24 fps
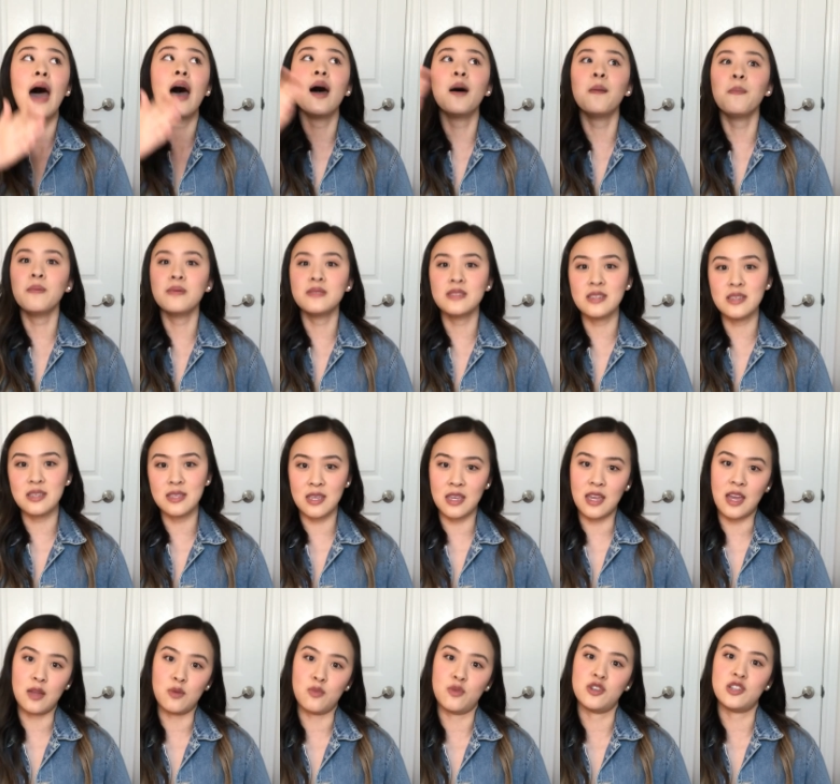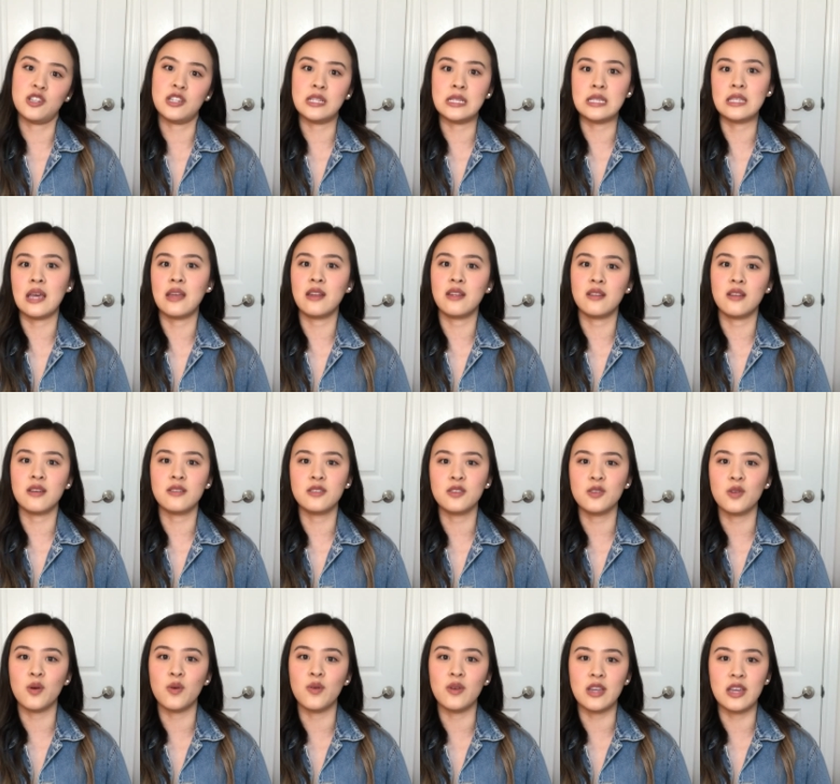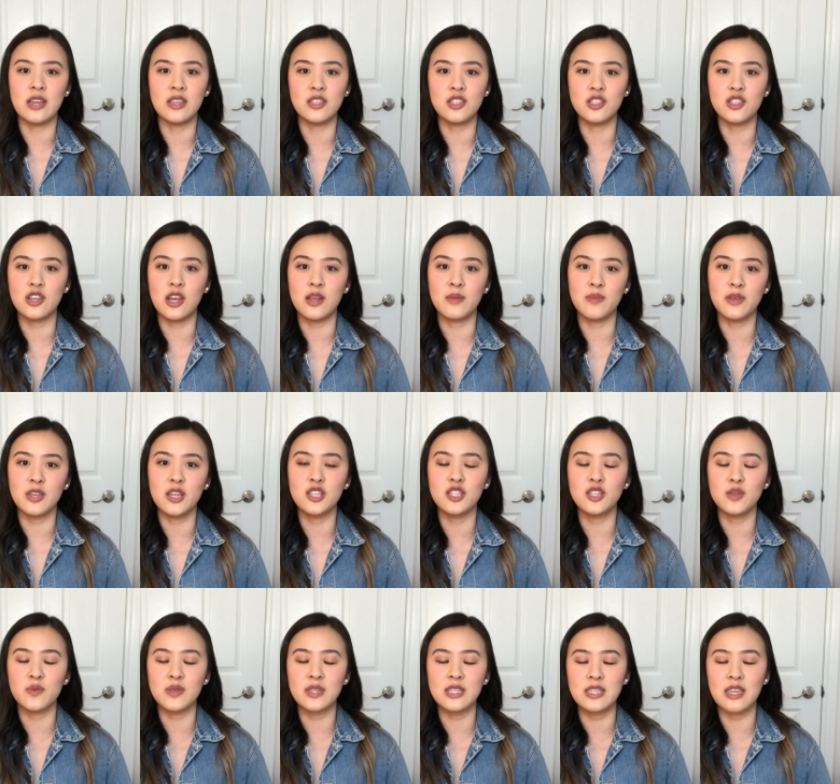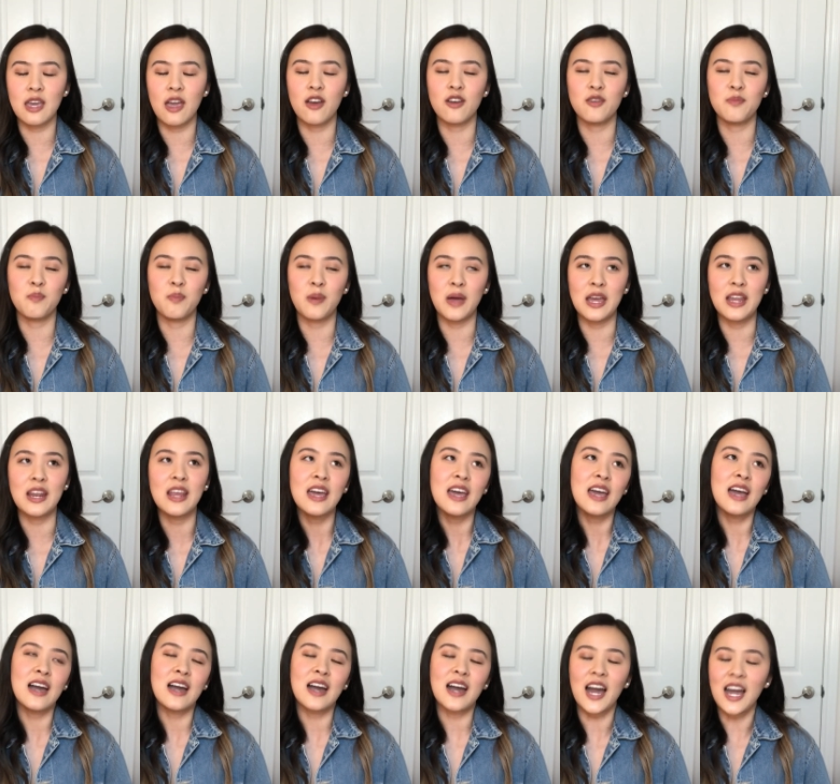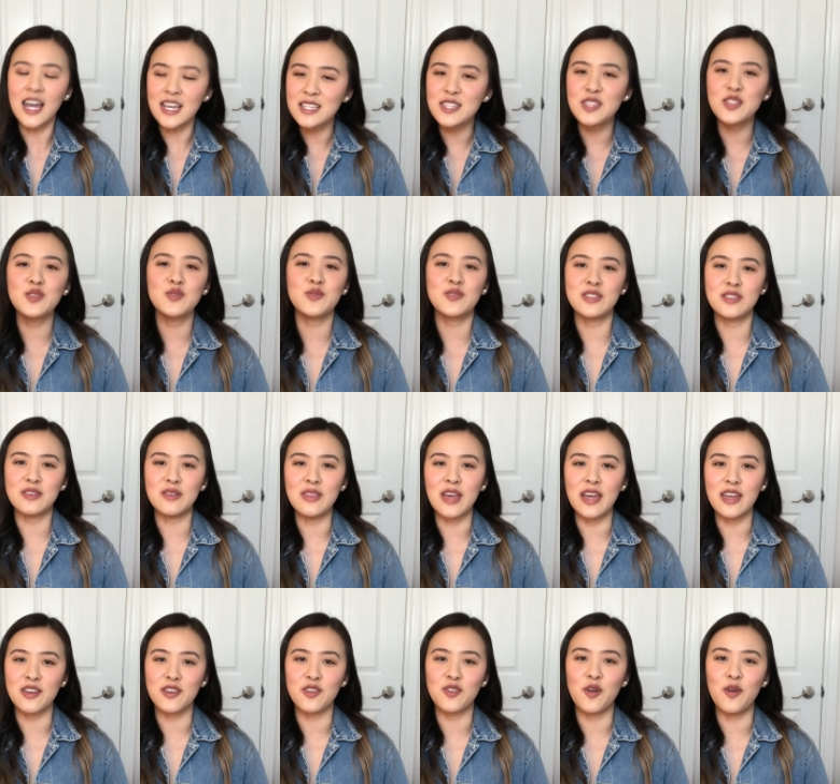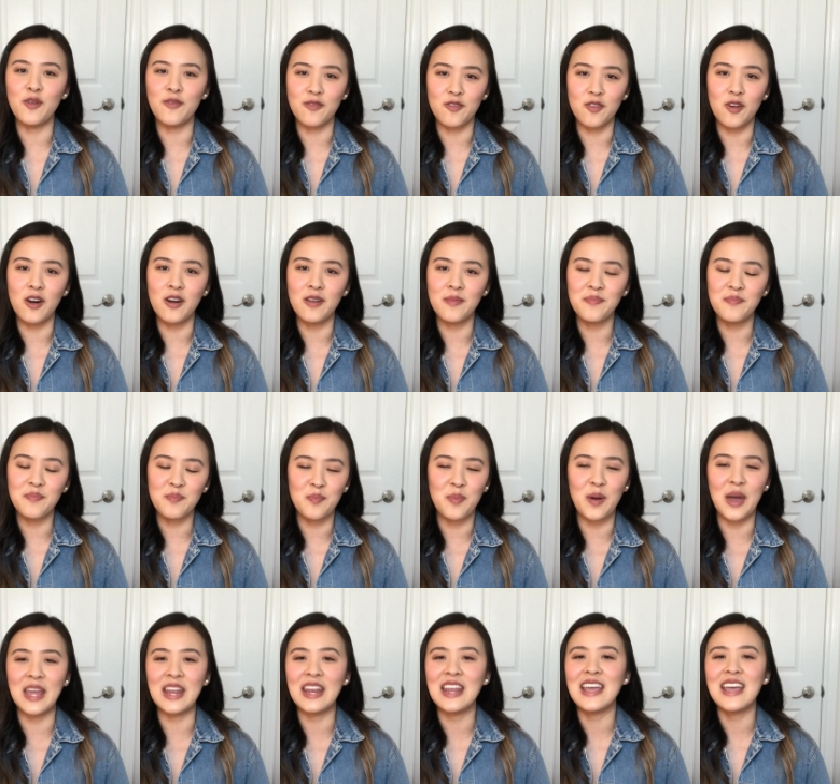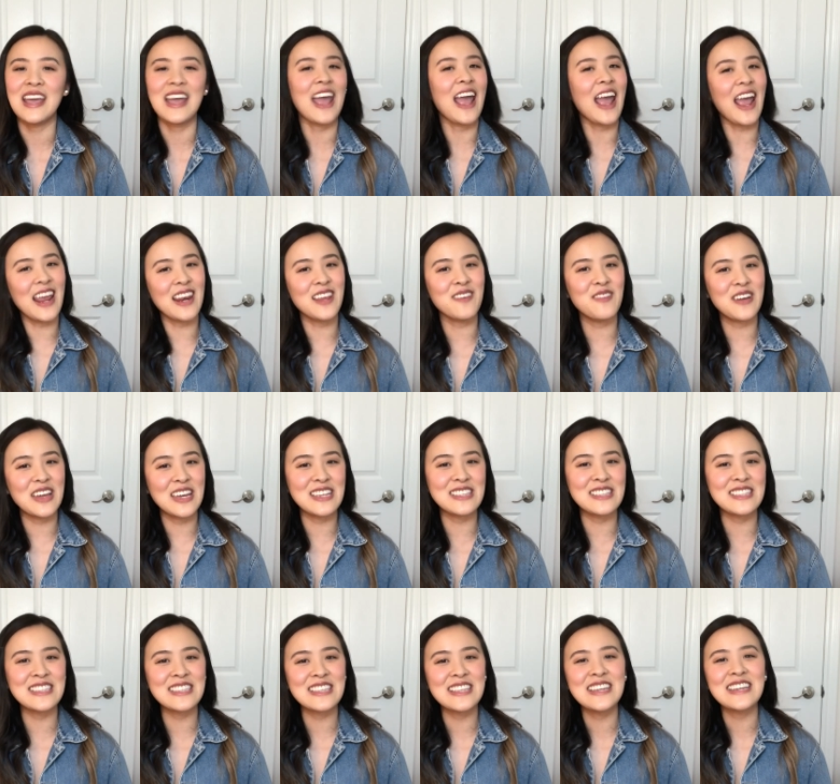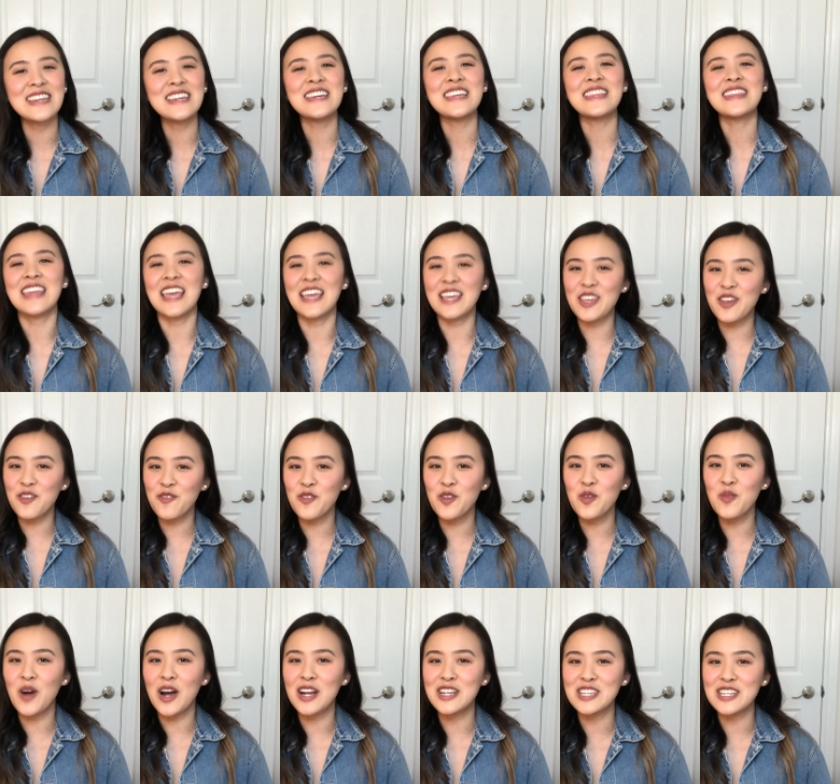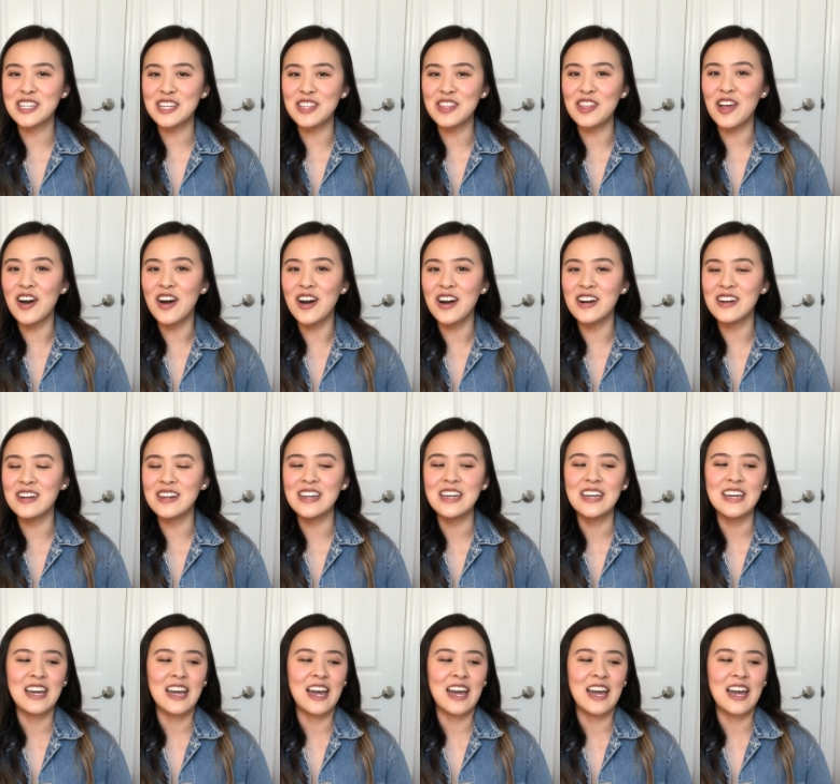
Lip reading: up until the end where she decided not to go against Jen because she was scared. But I do still like her overall. But anyways, thank you for watching along.